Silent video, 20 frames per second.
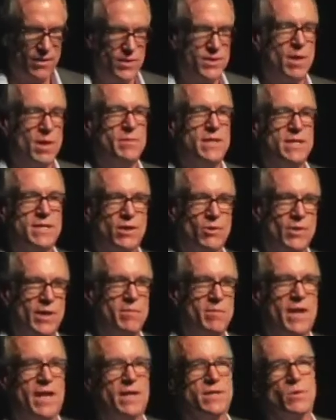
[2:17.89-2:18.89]
There's some
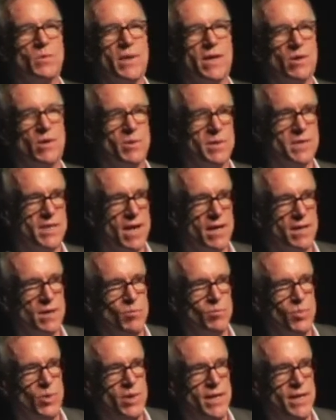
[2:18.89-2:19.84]
disagreement as to whether it was Dr.